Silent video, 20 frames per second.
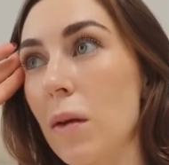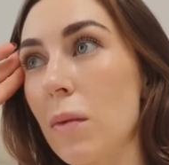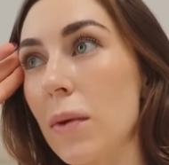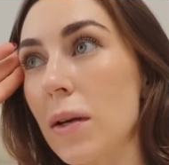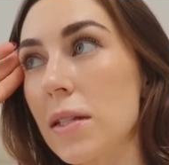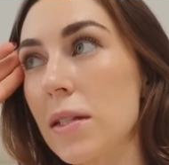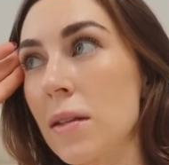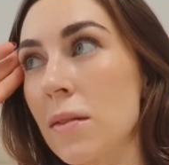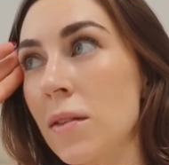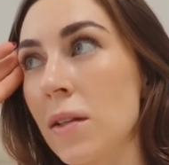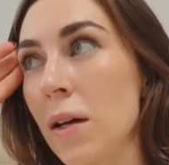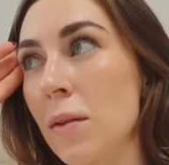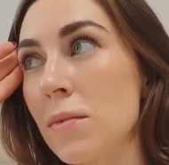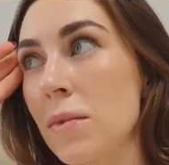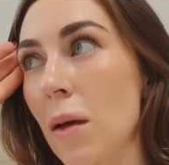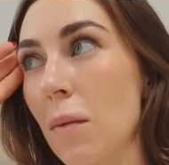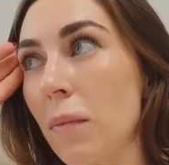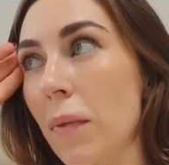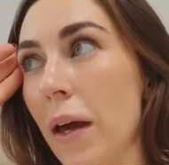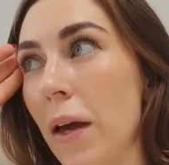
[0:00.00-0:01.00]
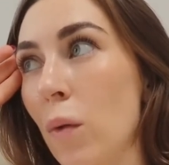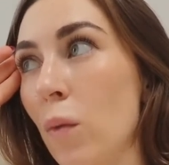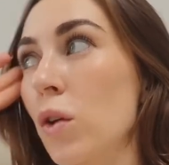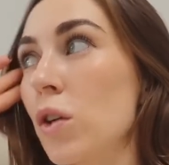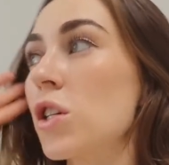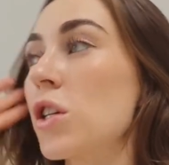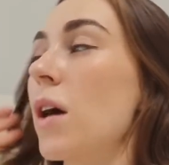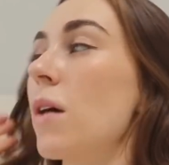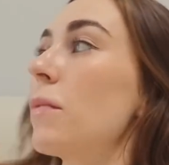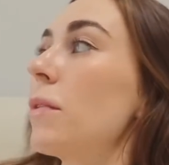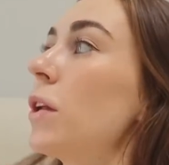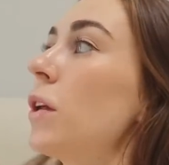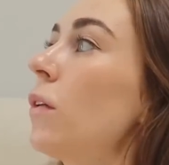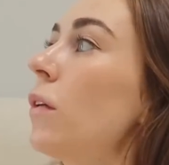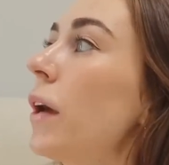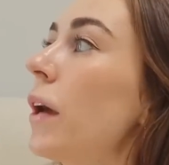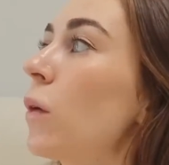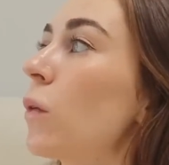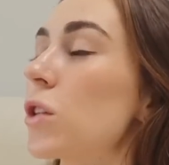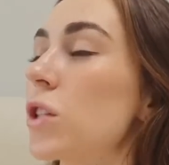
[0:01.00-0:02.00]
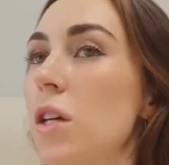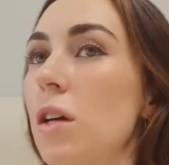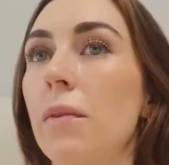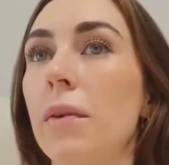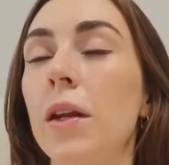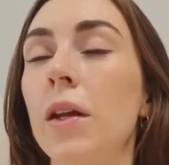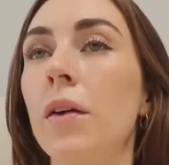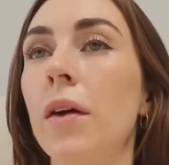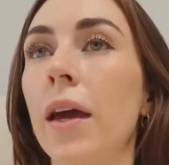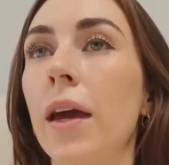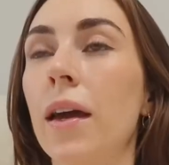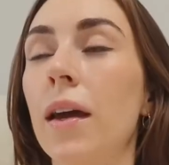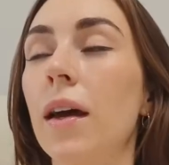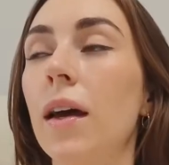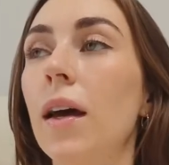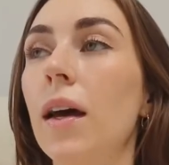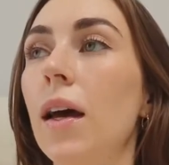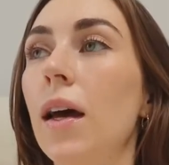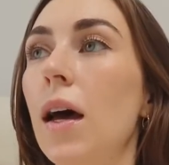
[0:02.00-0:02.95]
But sometimes I'm like, what should I be doing? What should I be doing?